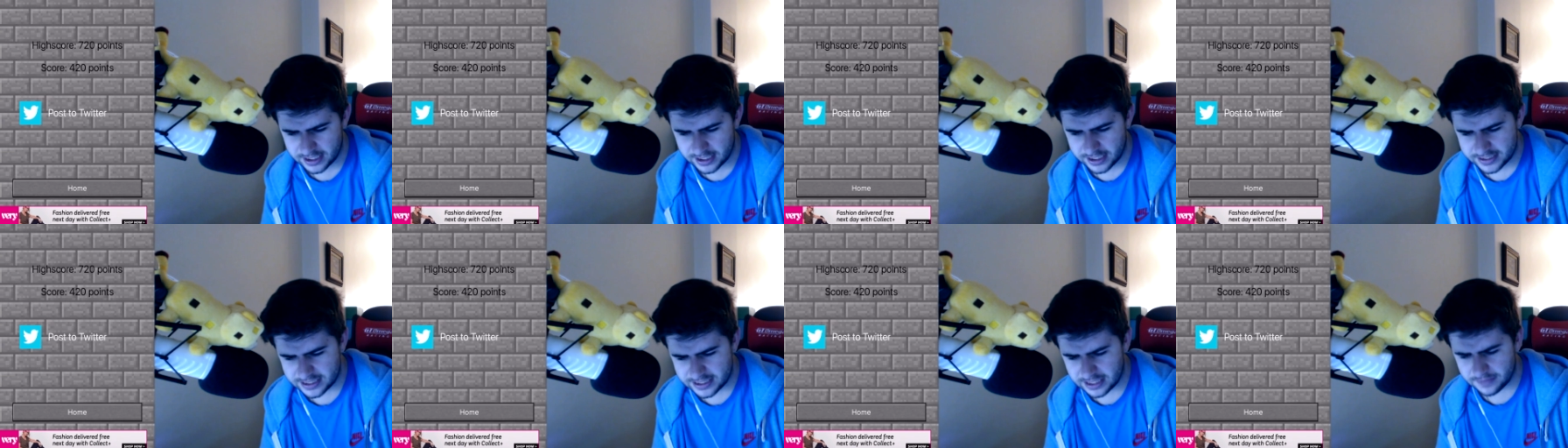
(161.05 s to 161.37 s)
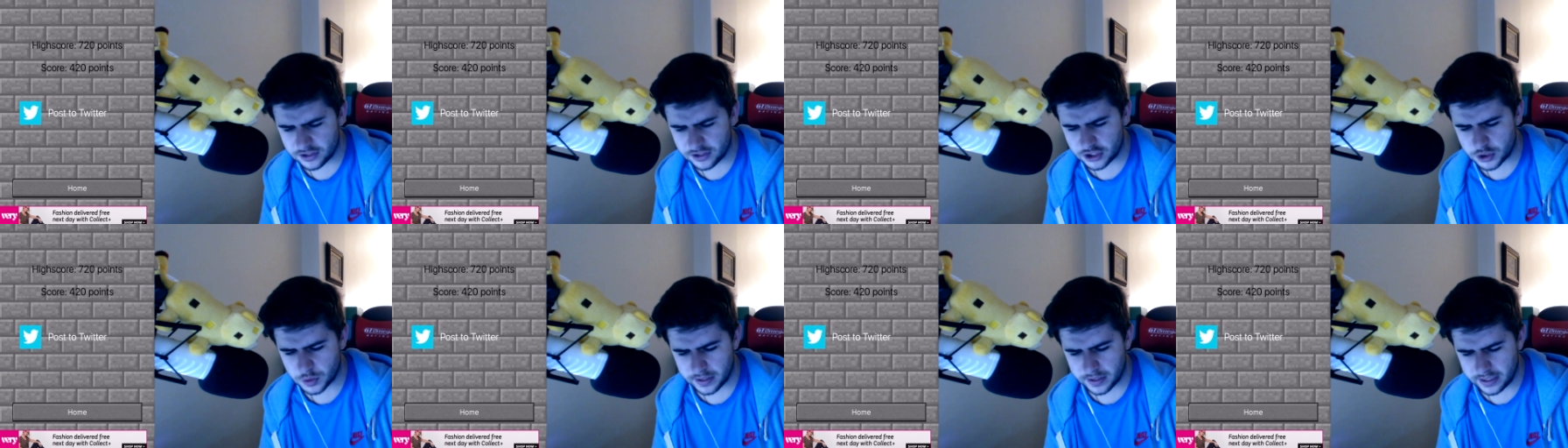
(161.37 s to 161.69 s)

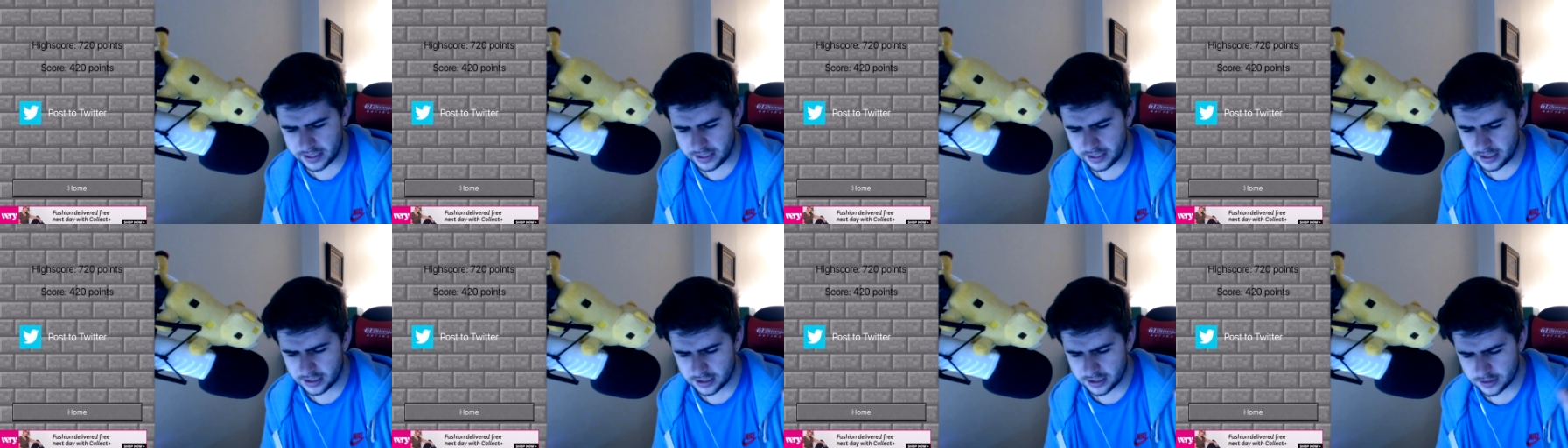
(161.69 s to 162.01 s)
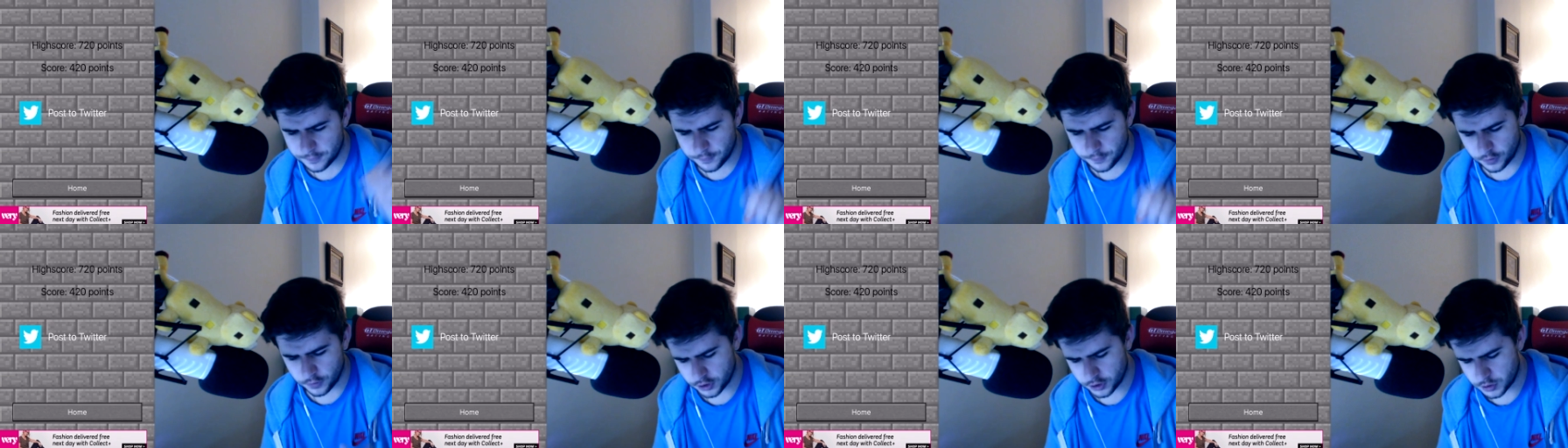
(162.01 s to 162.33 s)
720
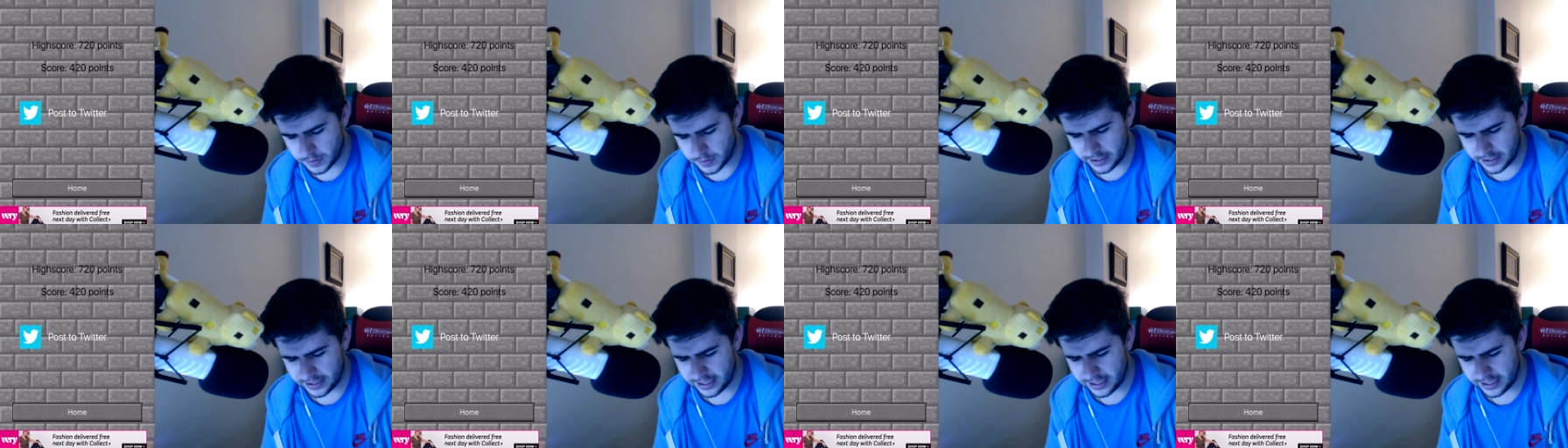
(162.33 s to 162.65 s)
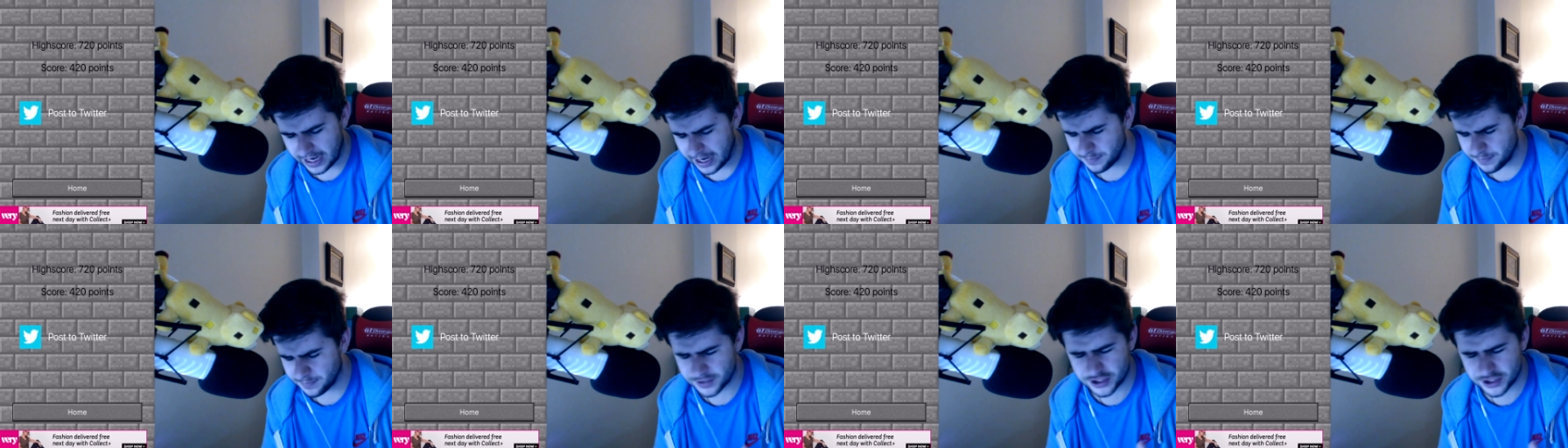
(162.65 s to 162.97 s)
to 420,
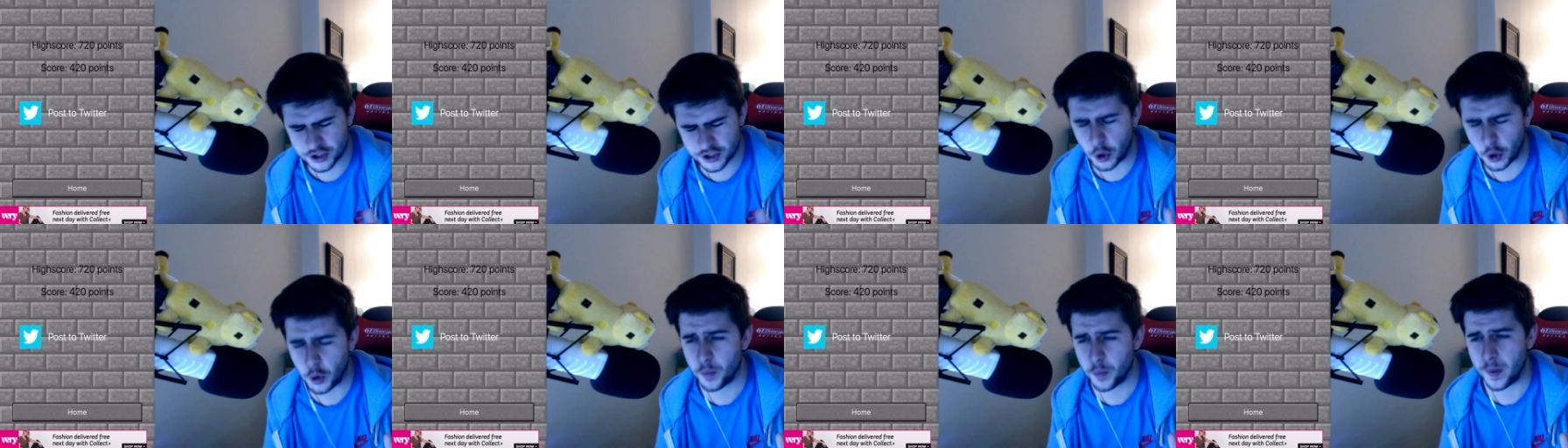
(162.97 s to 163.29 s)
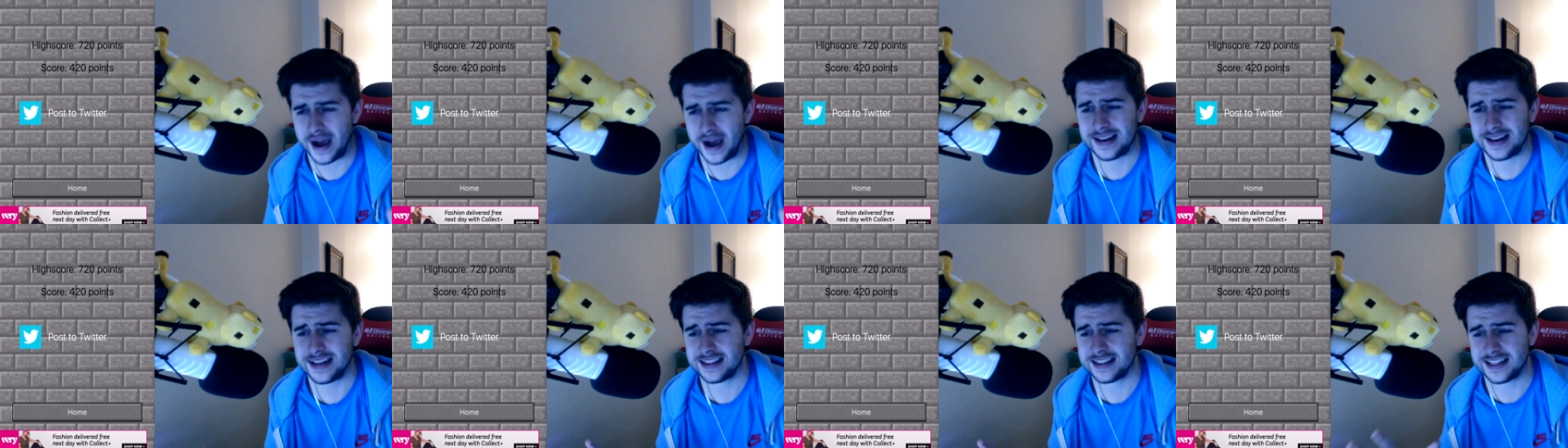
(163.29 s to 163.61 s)
I'm so
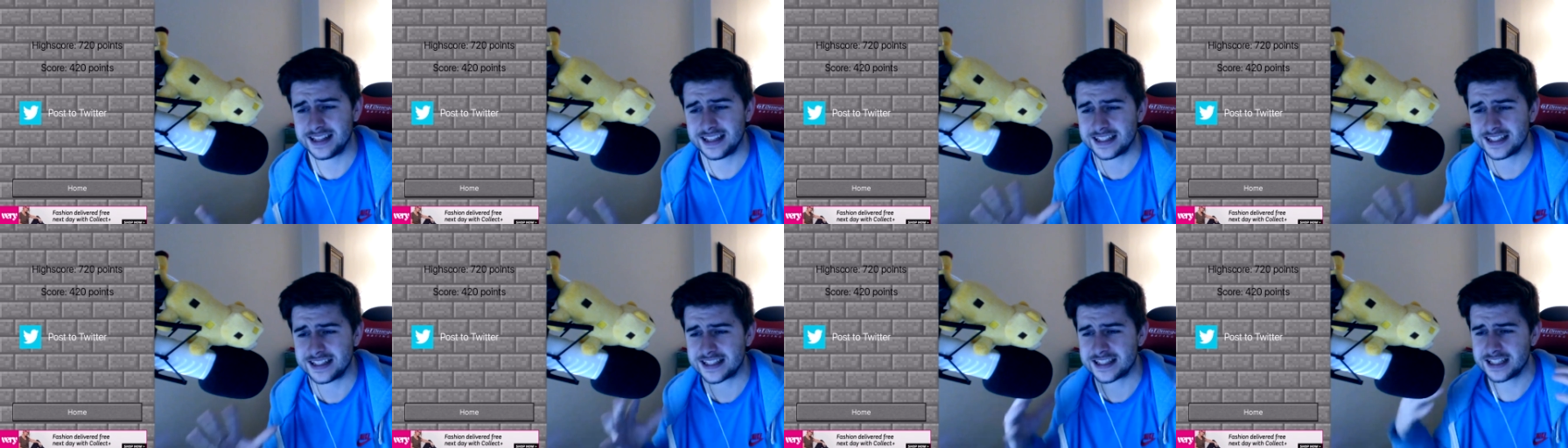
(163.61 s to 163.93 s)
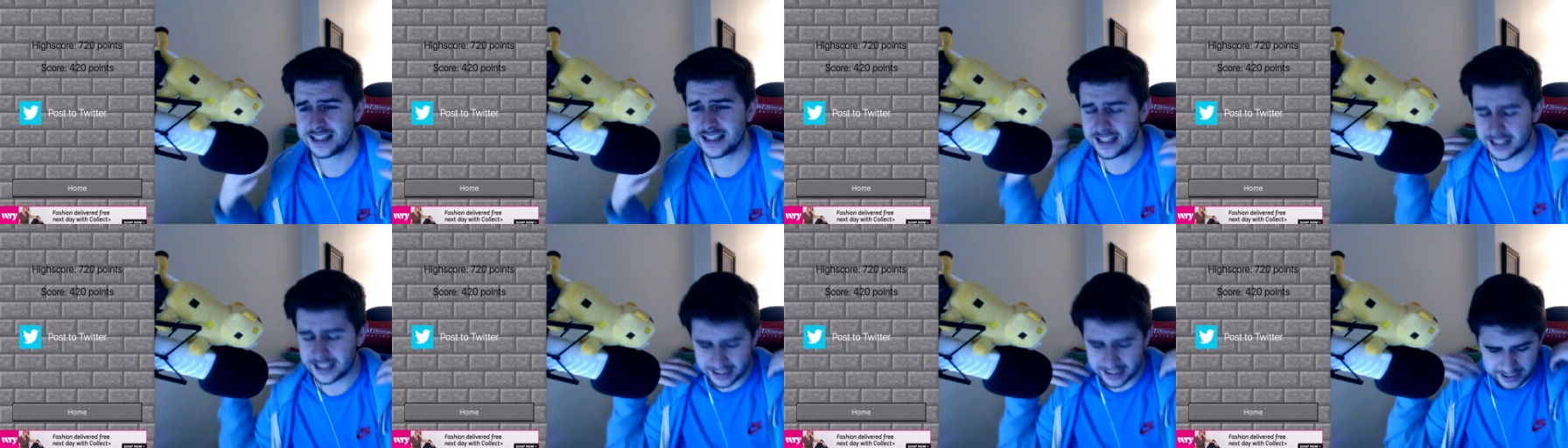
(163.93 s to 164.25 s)
bad at
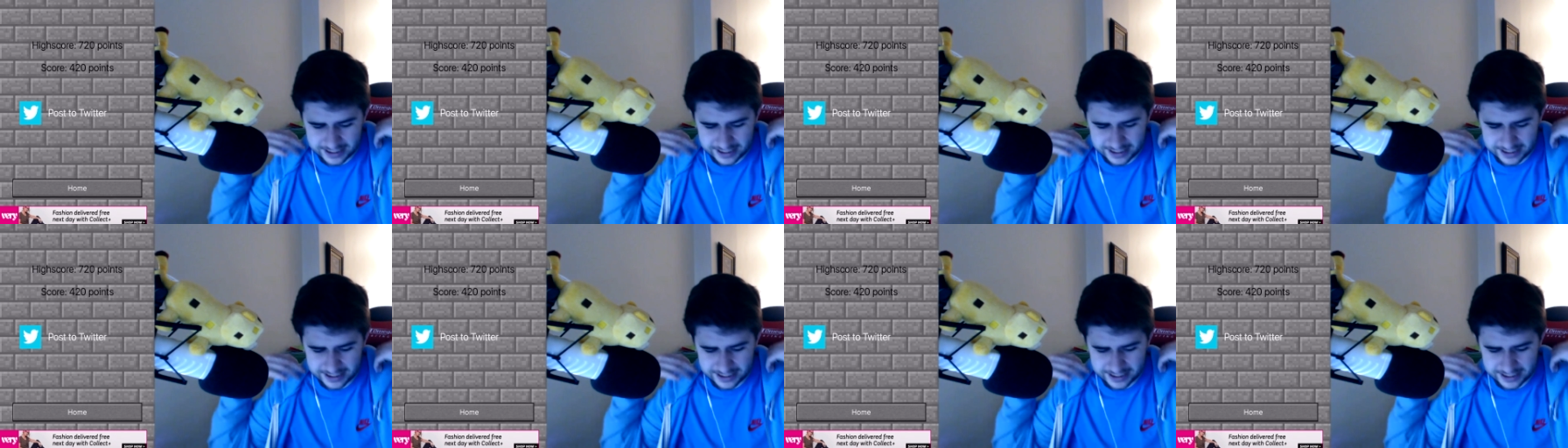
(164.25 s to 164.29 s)
this.